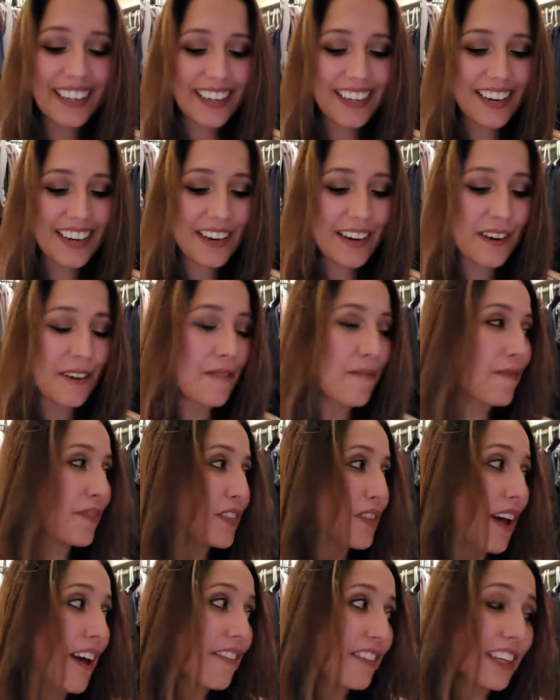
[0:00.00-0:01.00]
Um,
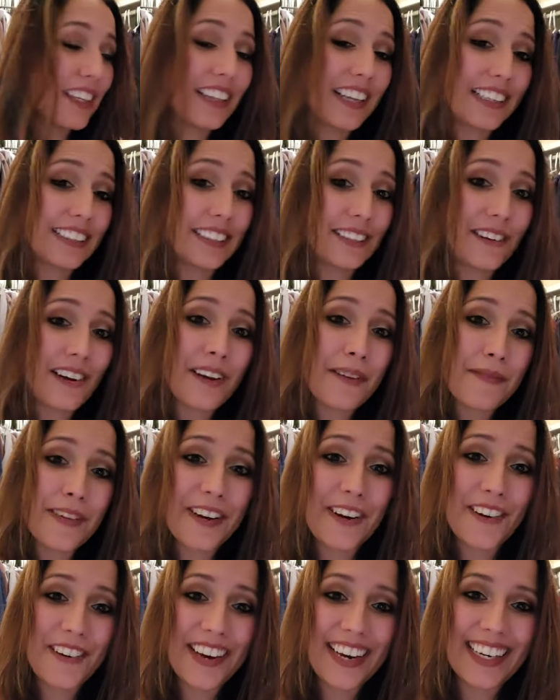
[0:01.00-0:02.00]
so I've collected quite a bit
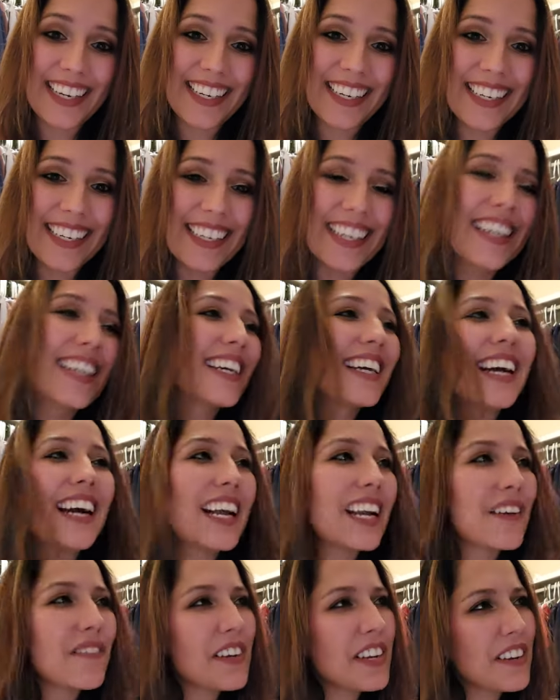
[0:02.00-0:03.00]
already, and I'm
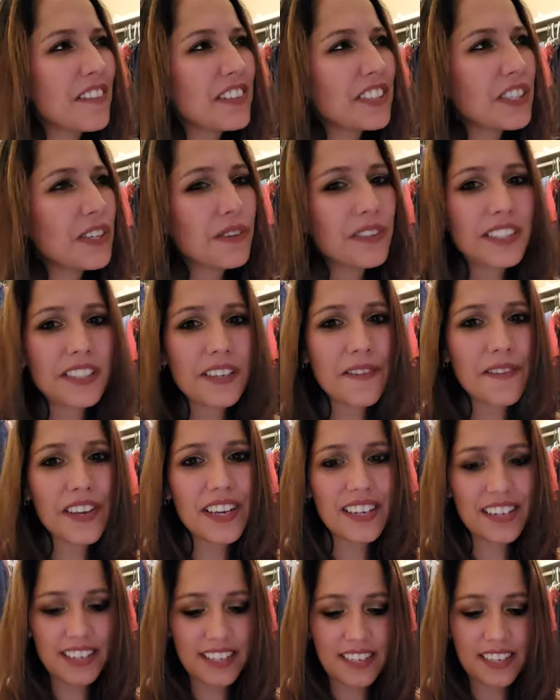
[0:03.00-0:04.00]
not even sure what's coming
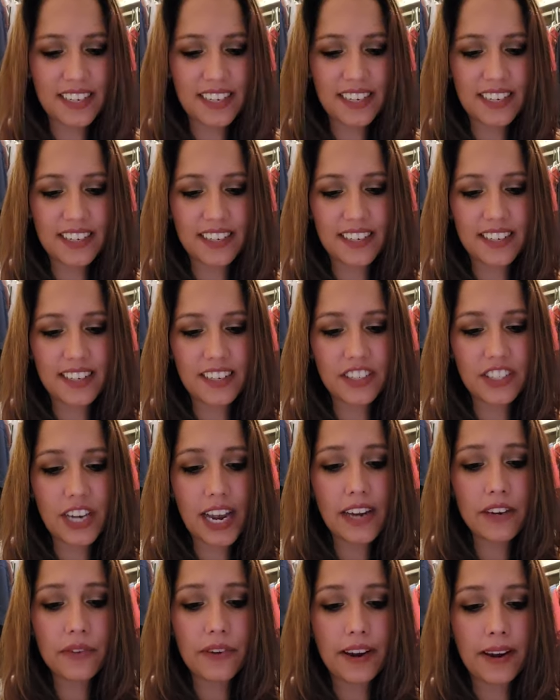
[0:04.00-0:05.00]
in in, in, in
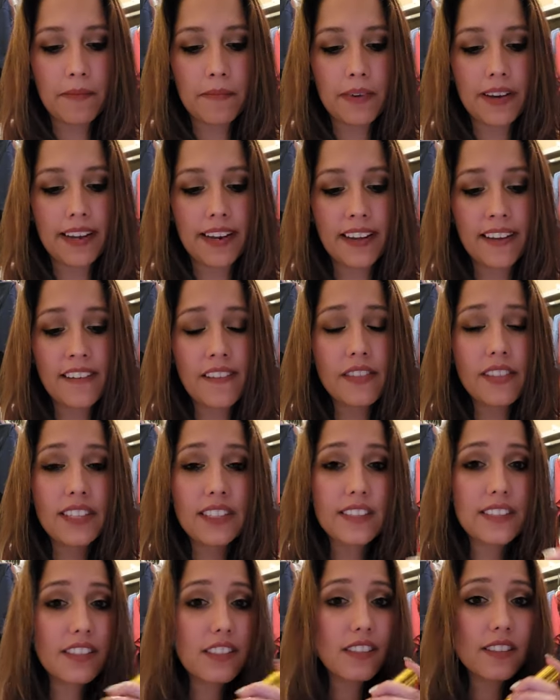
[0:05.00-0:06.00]
January, but
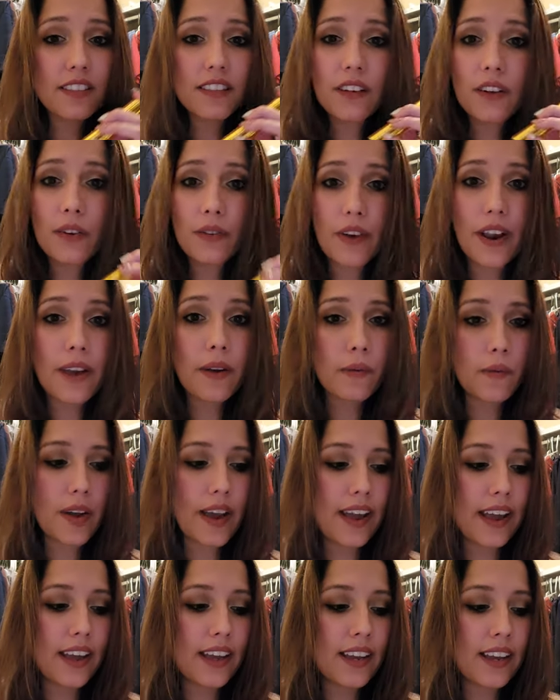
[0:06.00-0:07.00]
this is just a great
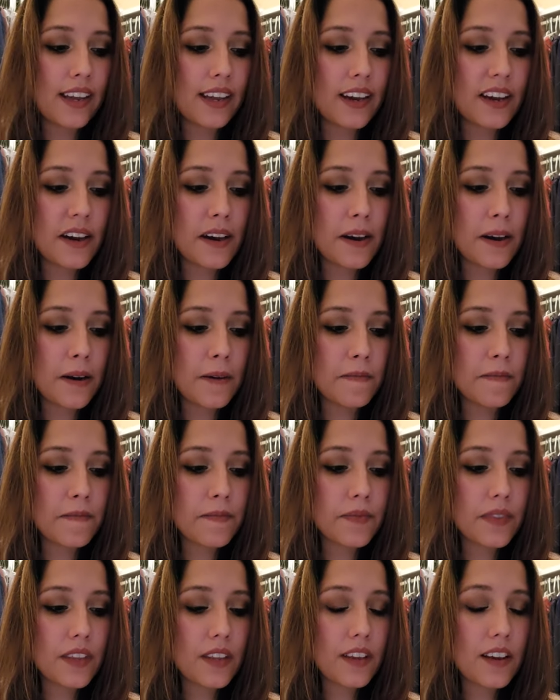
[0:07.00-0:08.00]
way. Um,
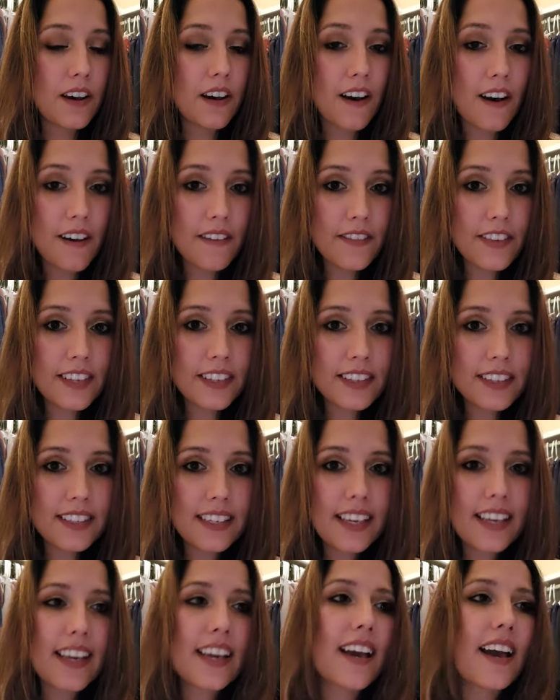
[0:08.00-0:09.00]

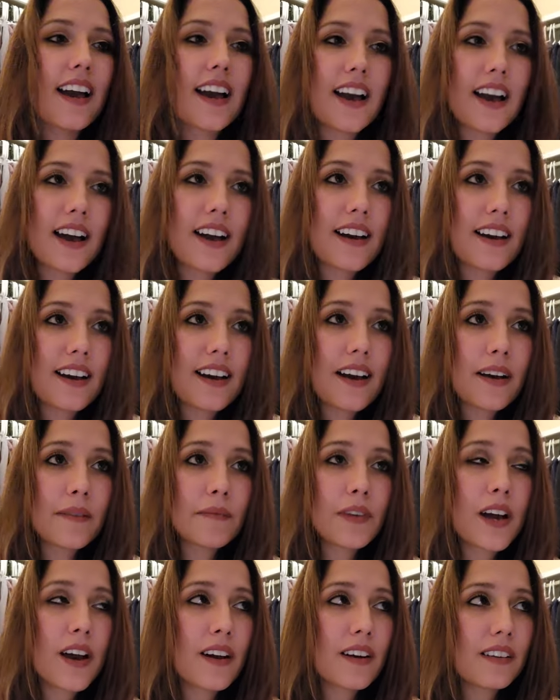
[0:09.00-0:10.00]
obviously I'm
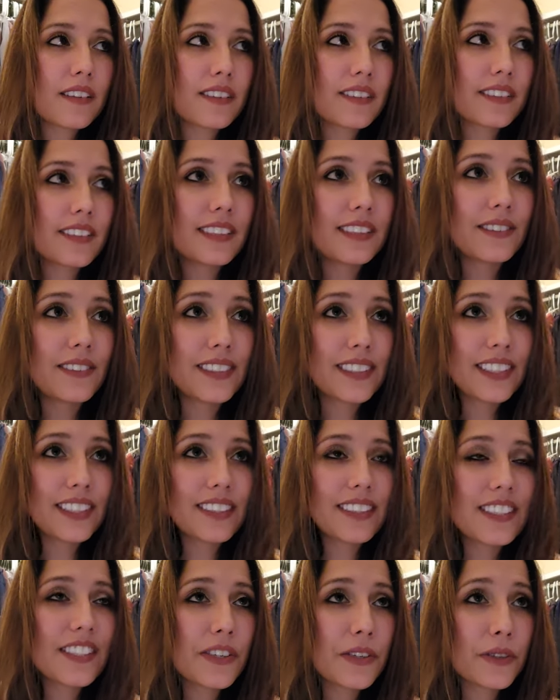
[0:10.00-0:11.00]
not
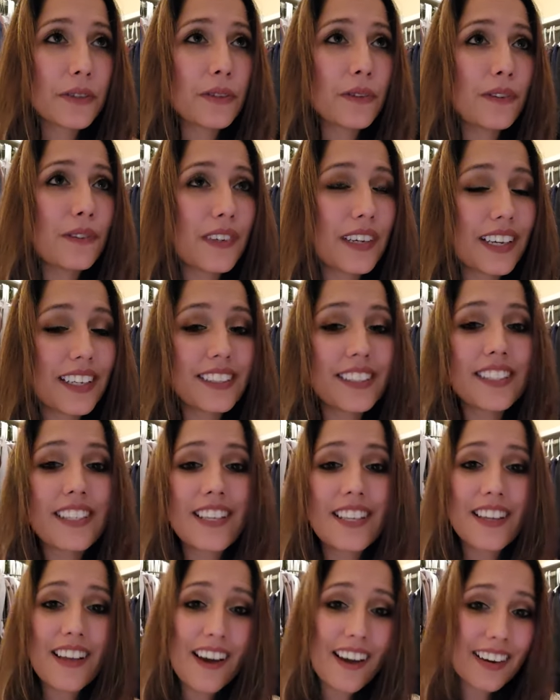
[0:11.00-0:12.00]
going to, it's
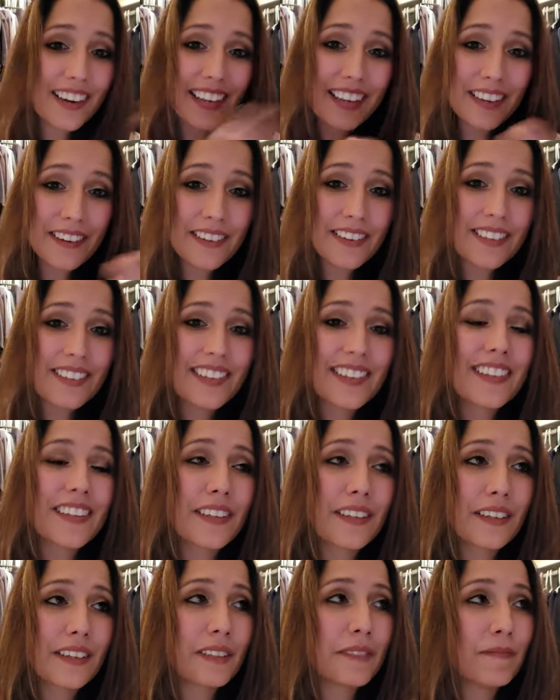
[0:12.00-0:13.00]
not in
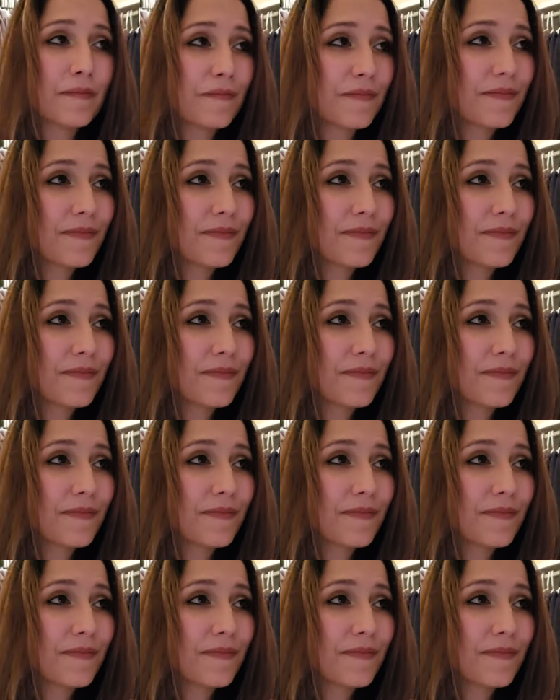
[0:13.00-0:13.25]
the,